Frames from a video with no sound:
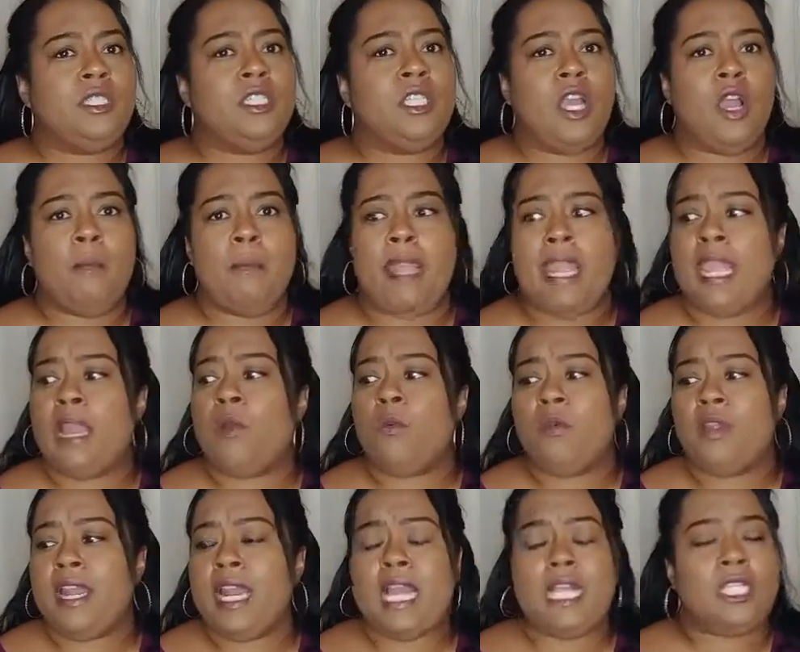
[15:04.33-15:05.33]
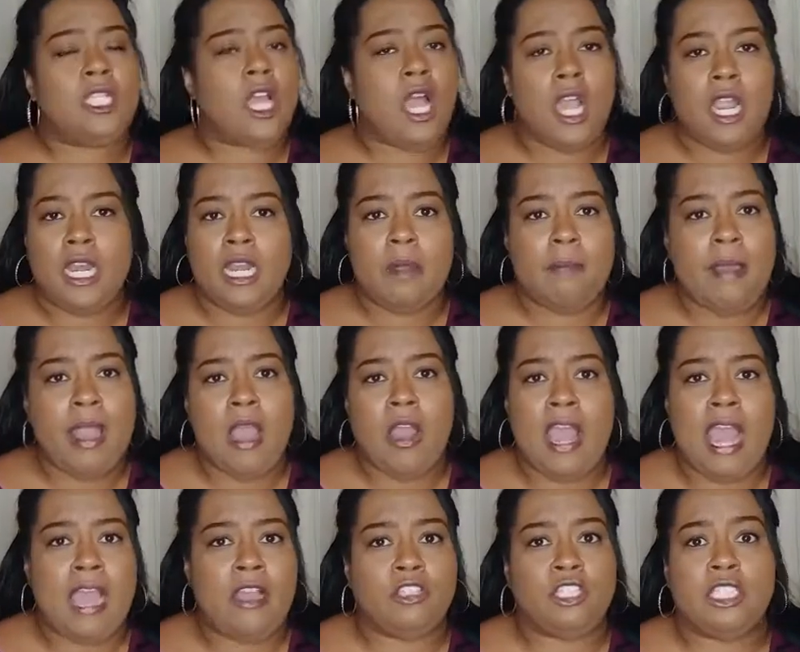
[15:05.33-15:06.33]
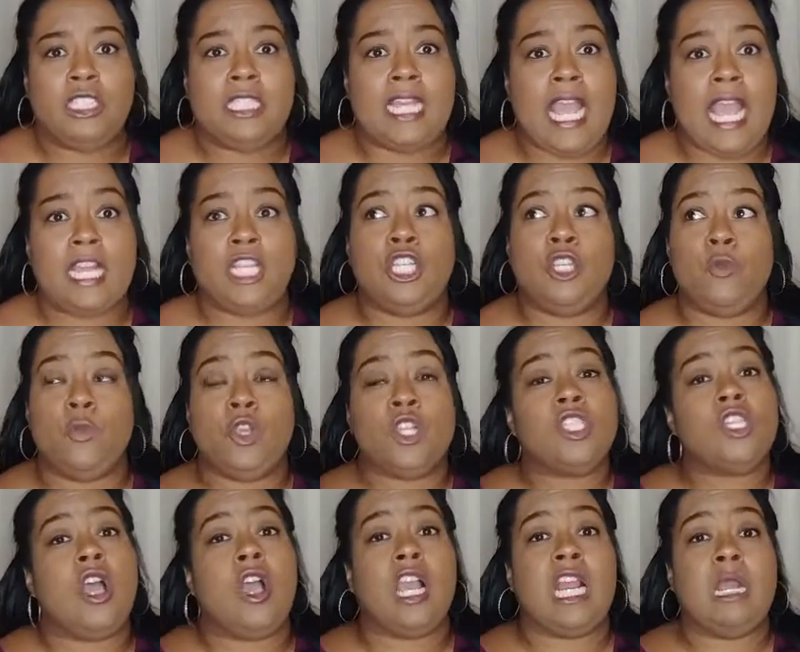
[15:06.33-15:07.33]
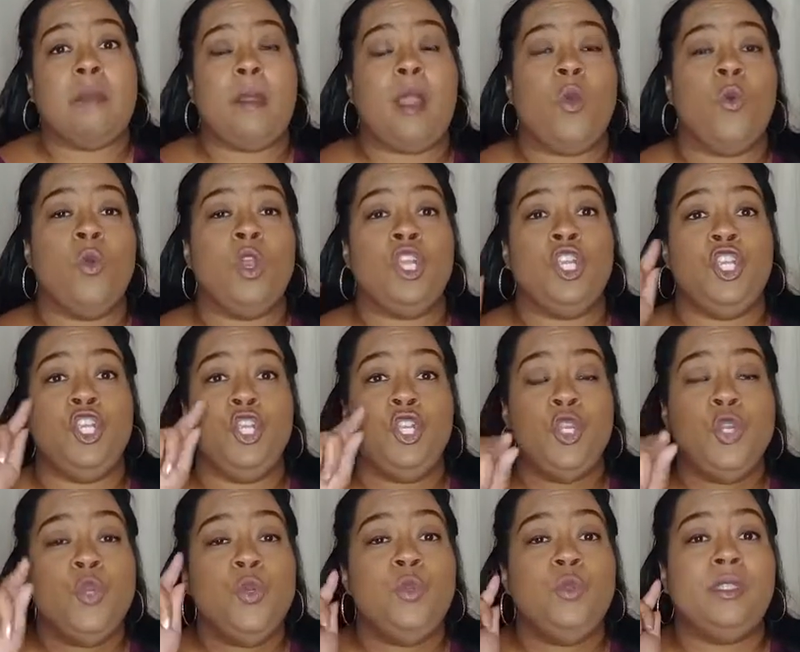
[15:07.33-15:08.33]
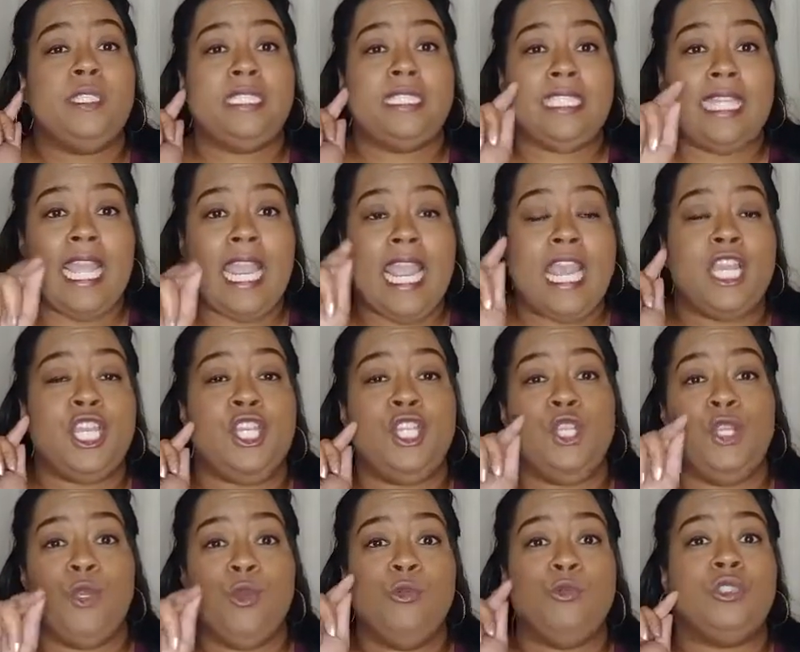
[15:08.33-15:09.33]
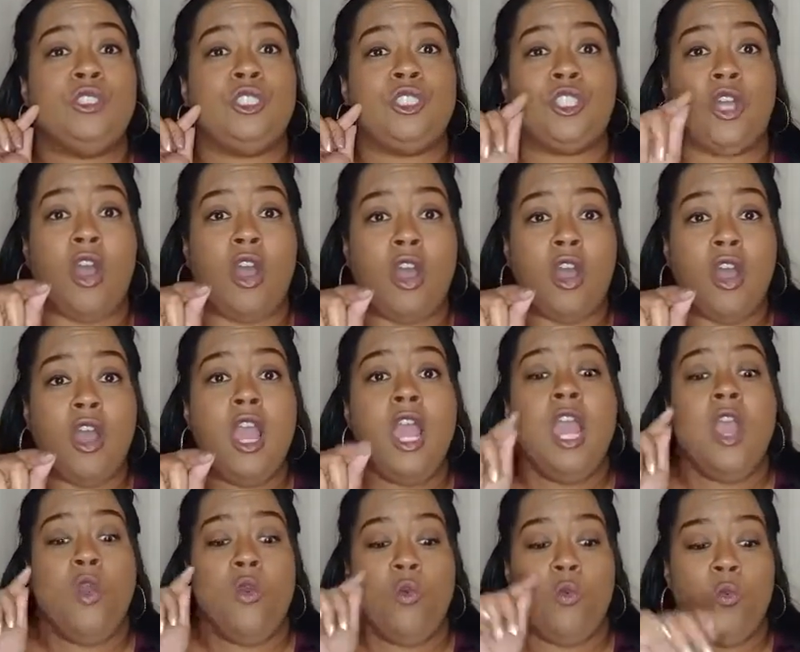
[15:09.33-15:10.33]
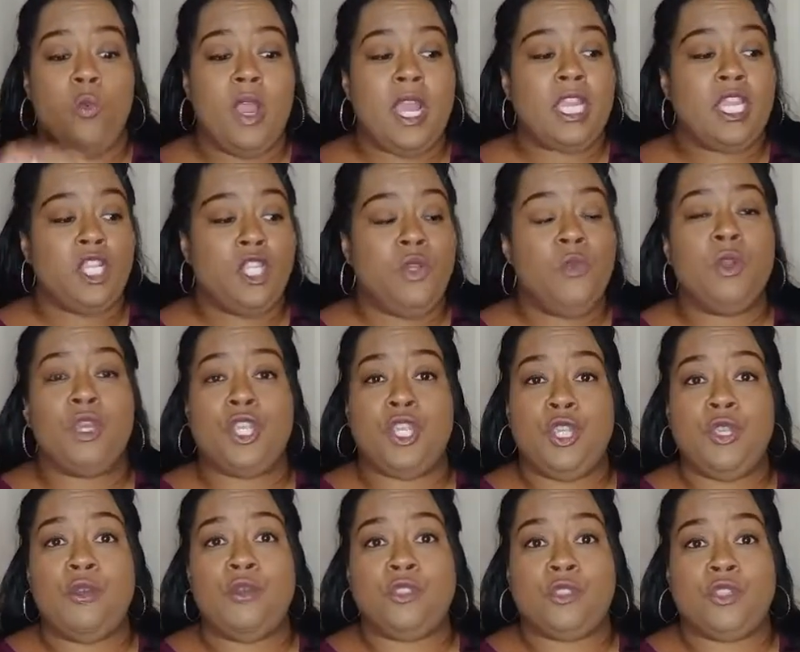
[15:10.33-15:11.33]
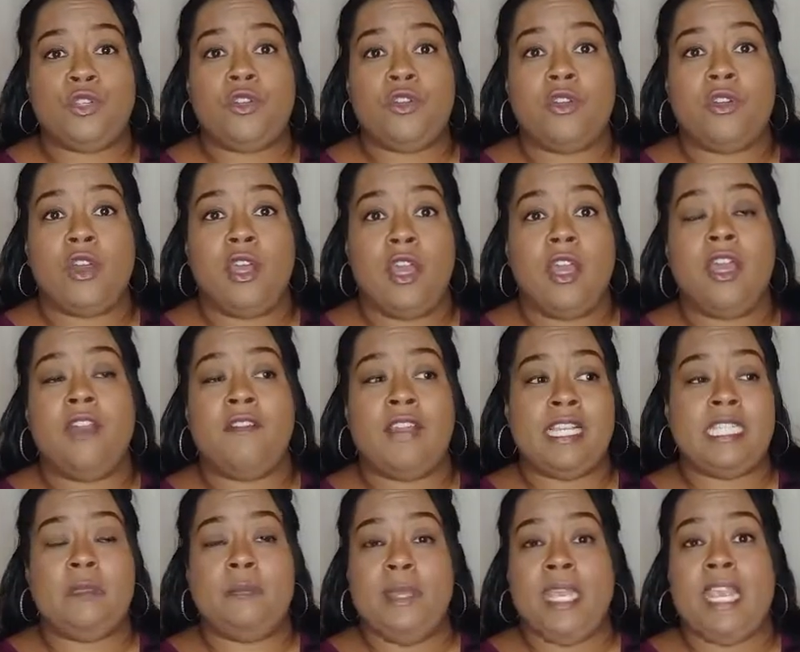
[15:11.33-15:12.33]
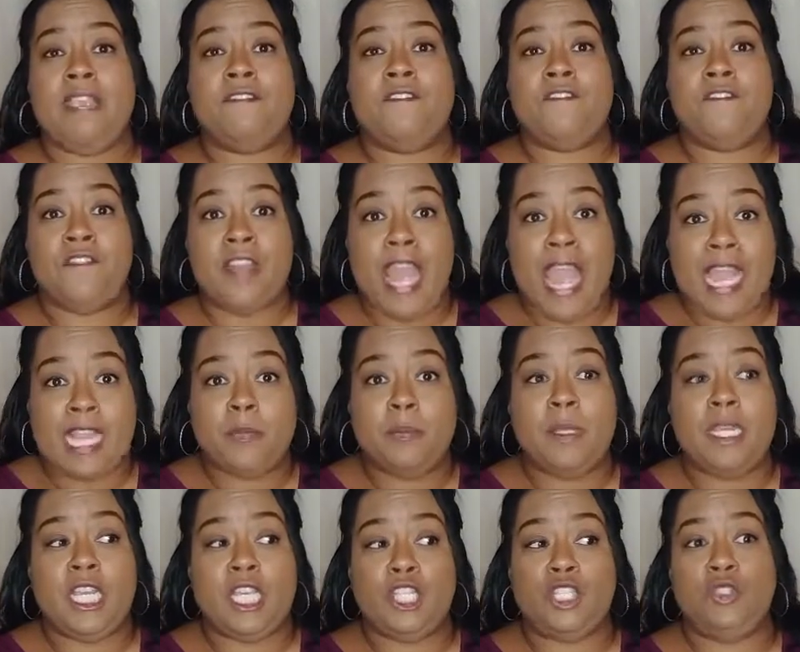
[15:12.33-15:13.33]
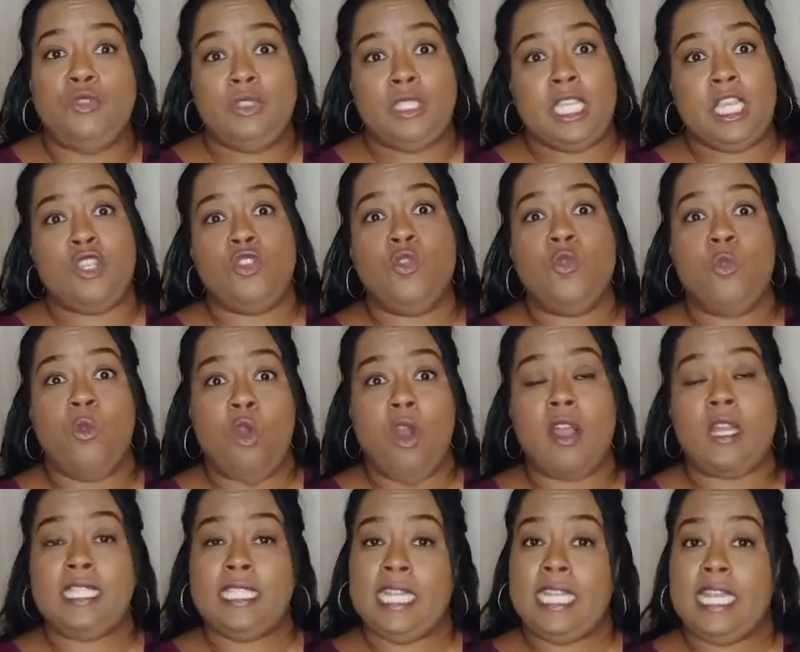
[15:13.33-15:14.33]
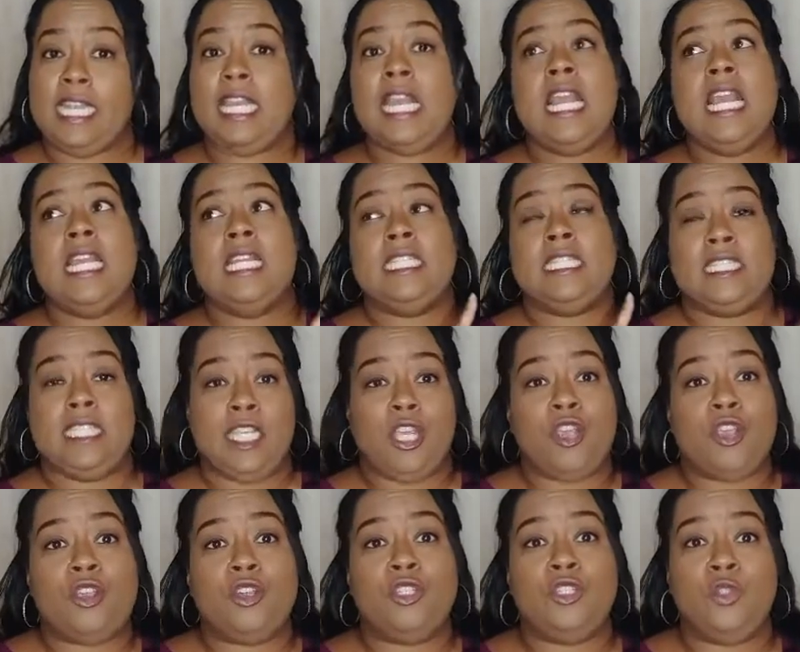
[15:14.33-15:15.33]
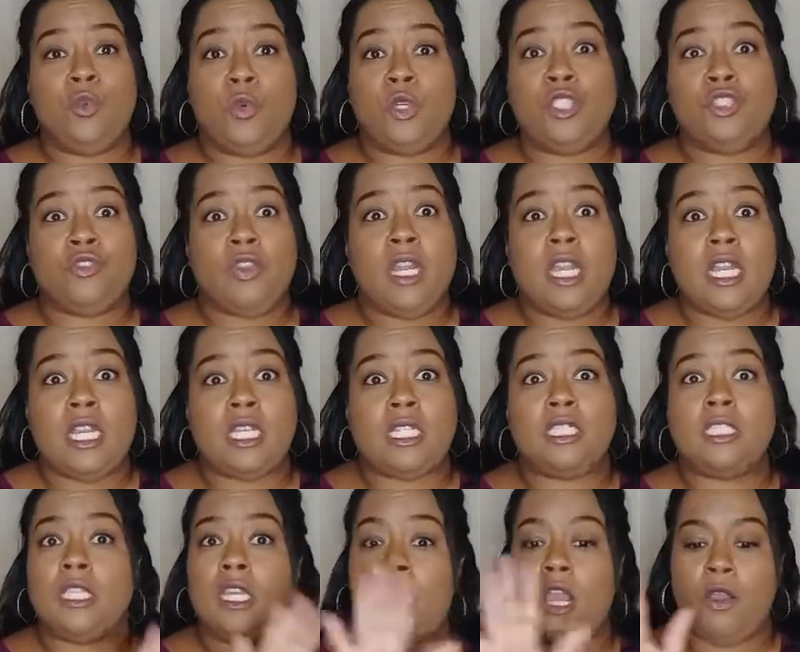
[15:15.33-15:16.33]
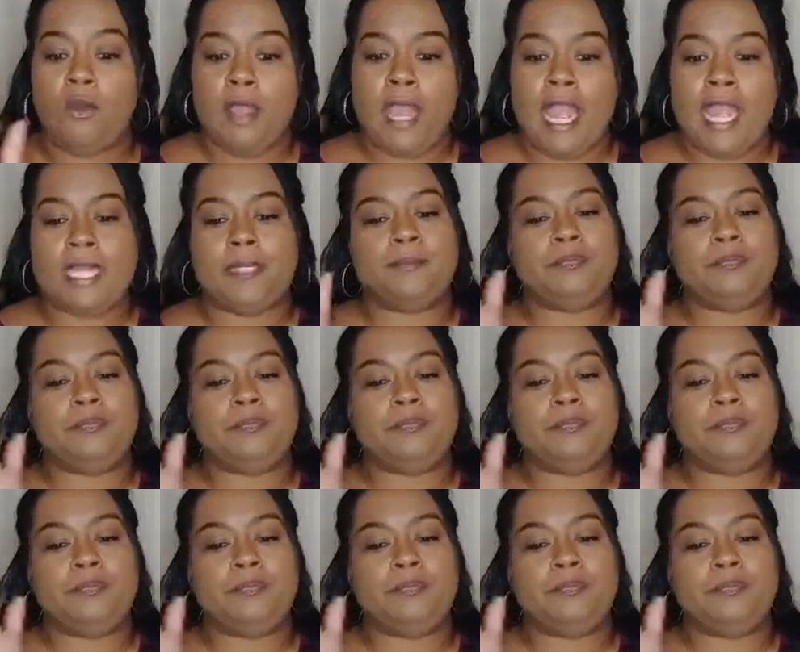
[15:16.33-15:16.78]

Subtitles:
No, ma'am, we're not talking about how she's acting. We're talking about what you said you saw, what you accused her of as being fact, because you said you walked in seeing her doing drugs. Okay.